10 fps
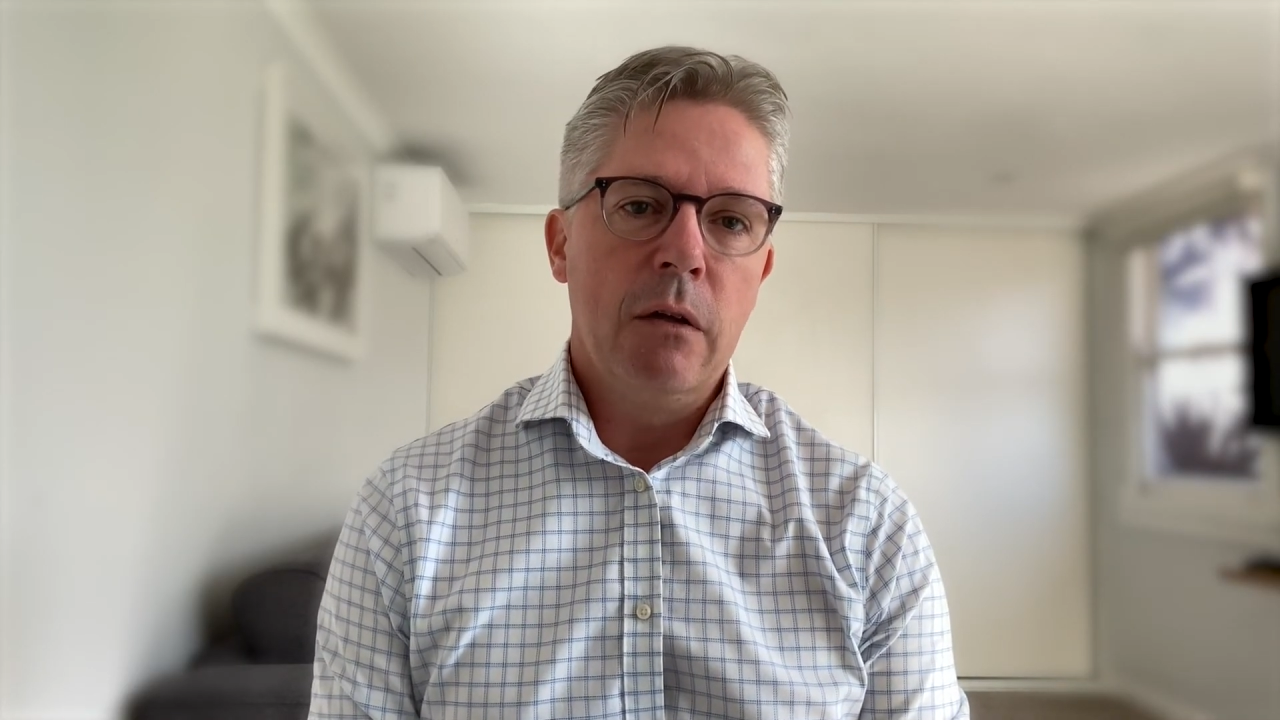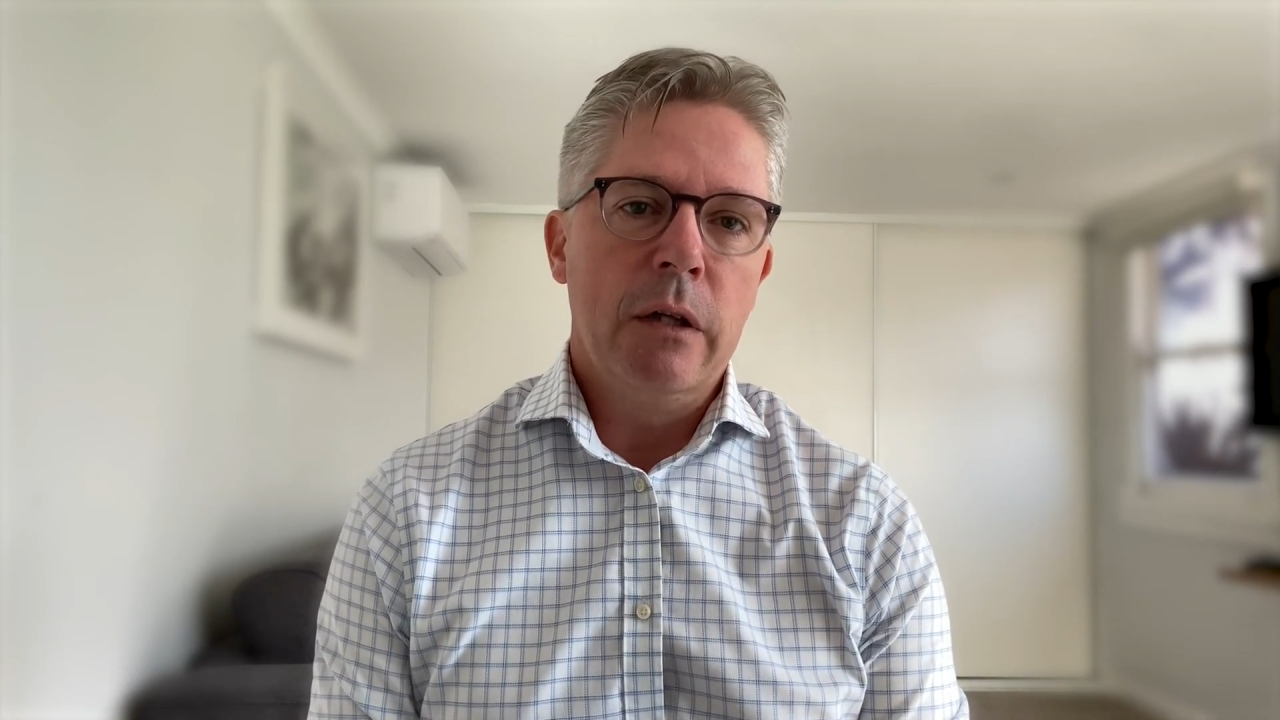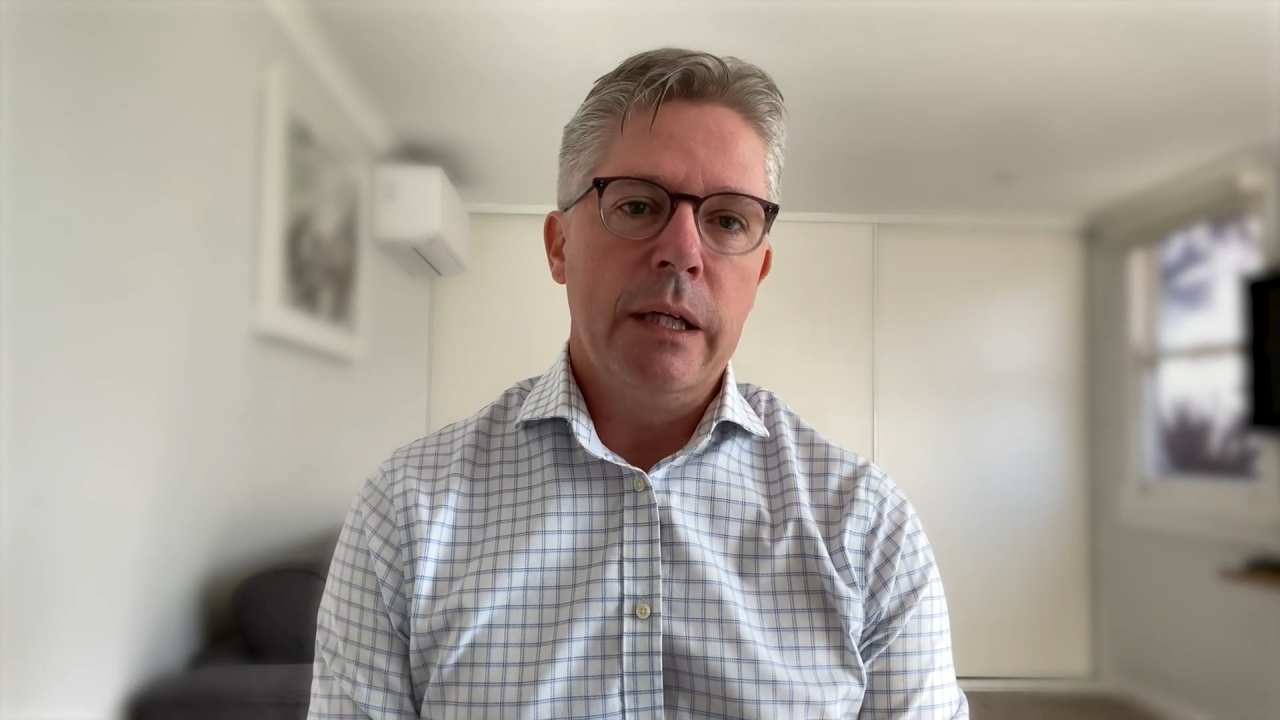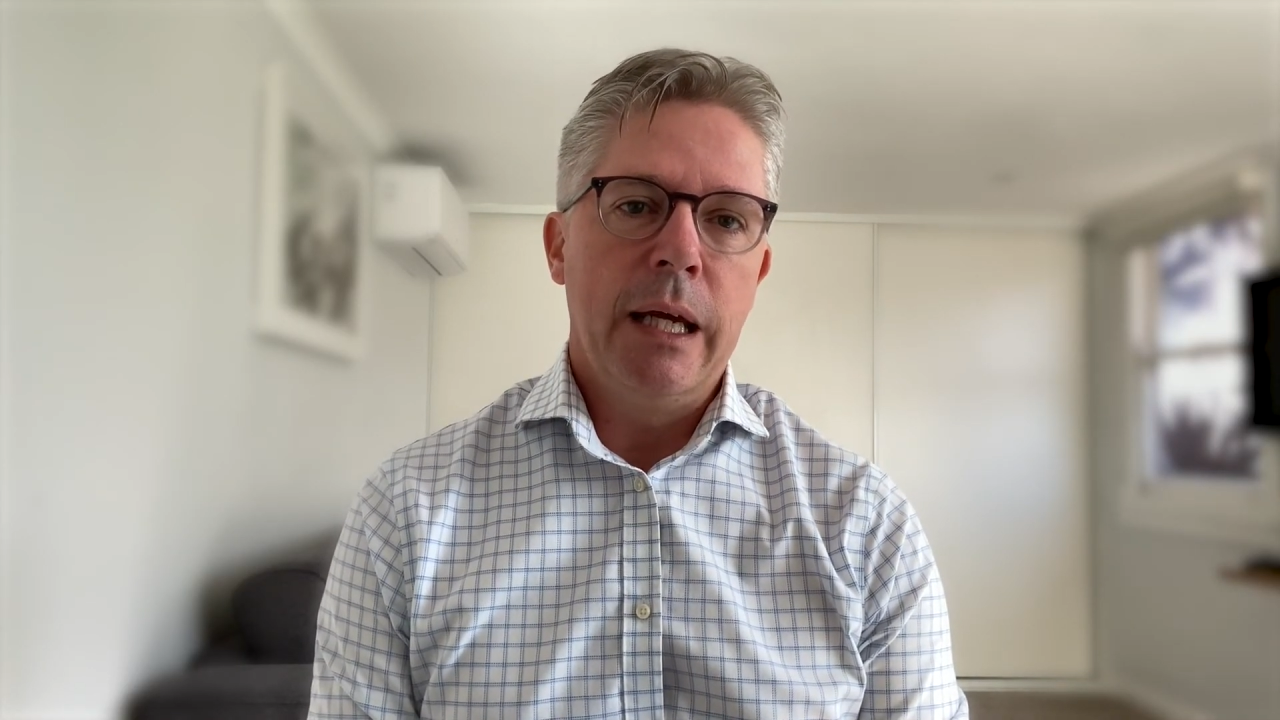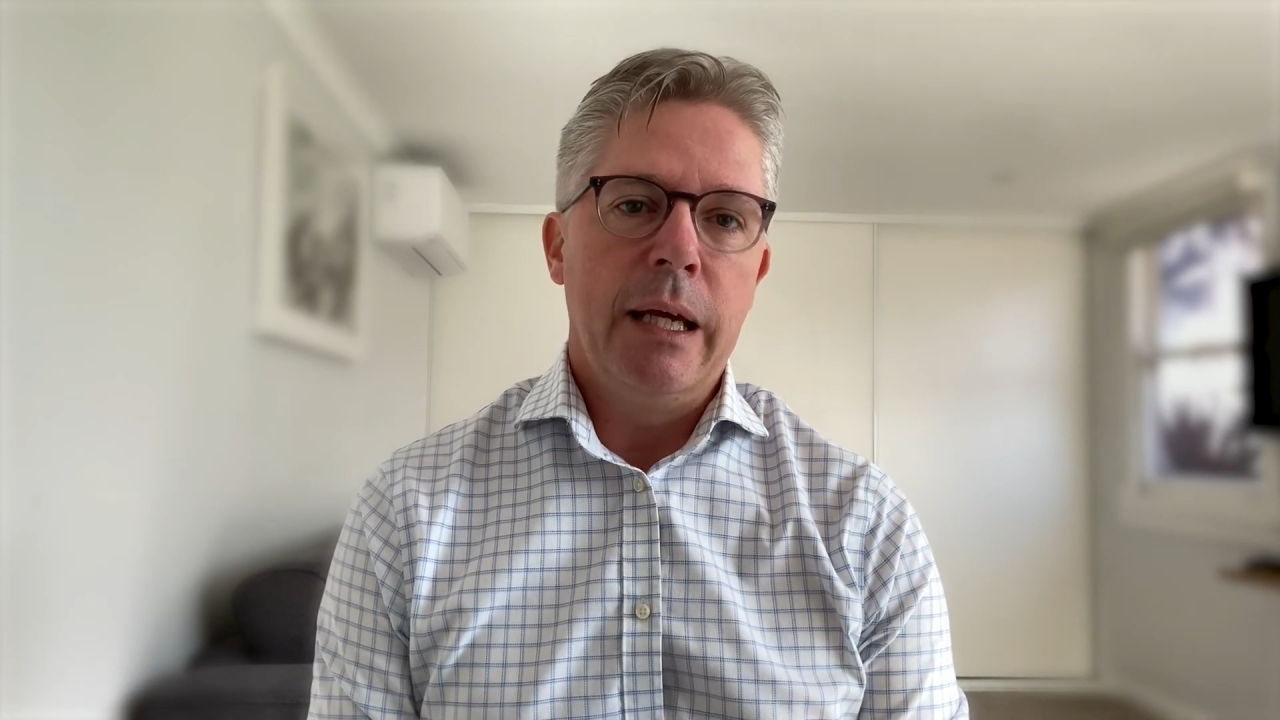
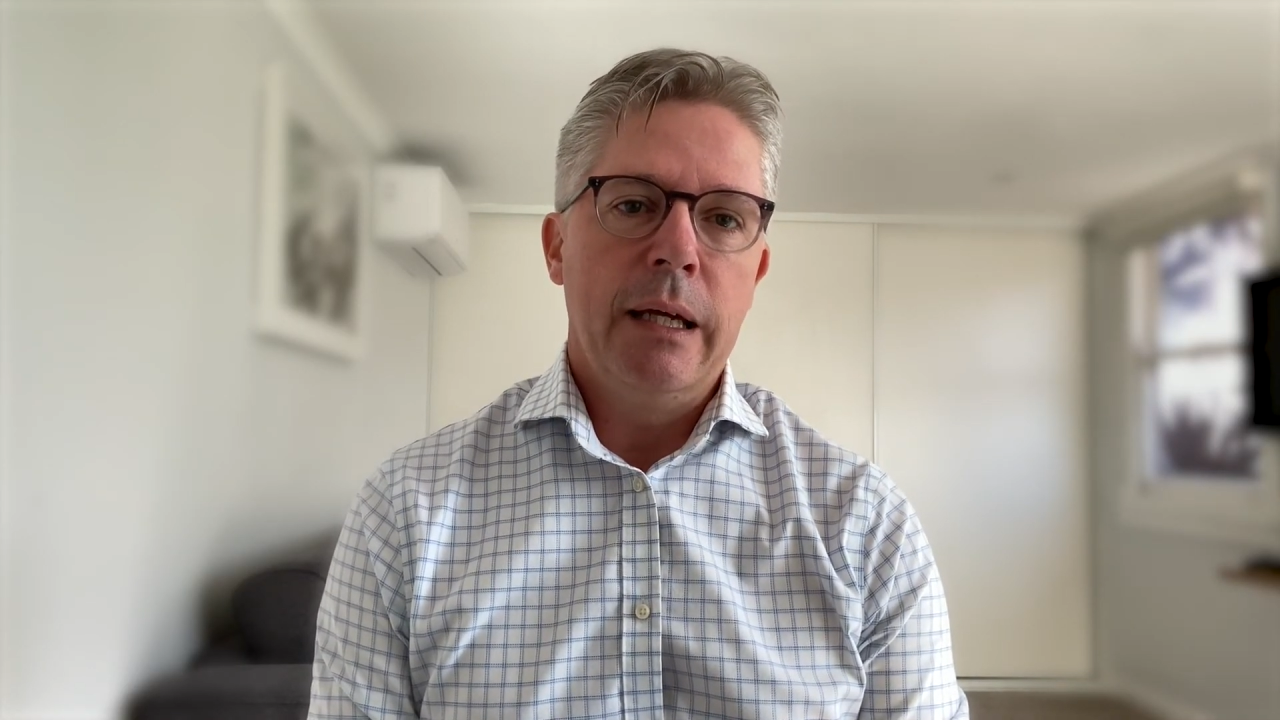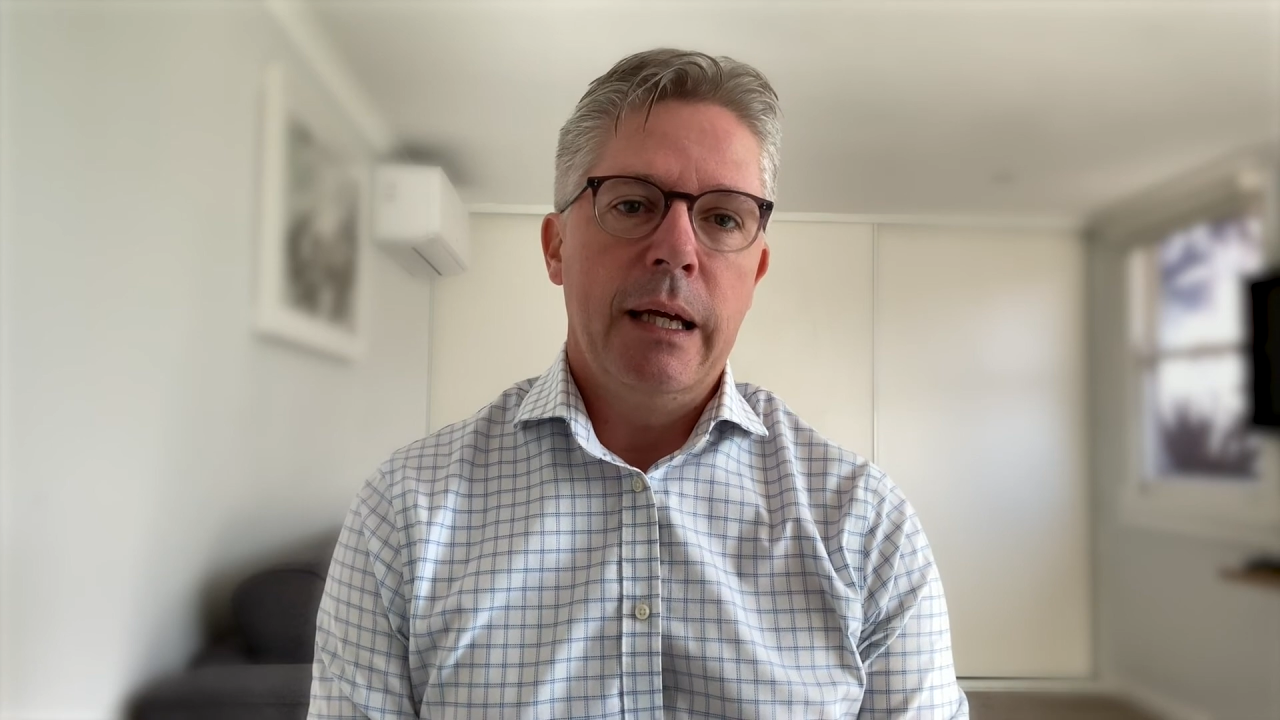on their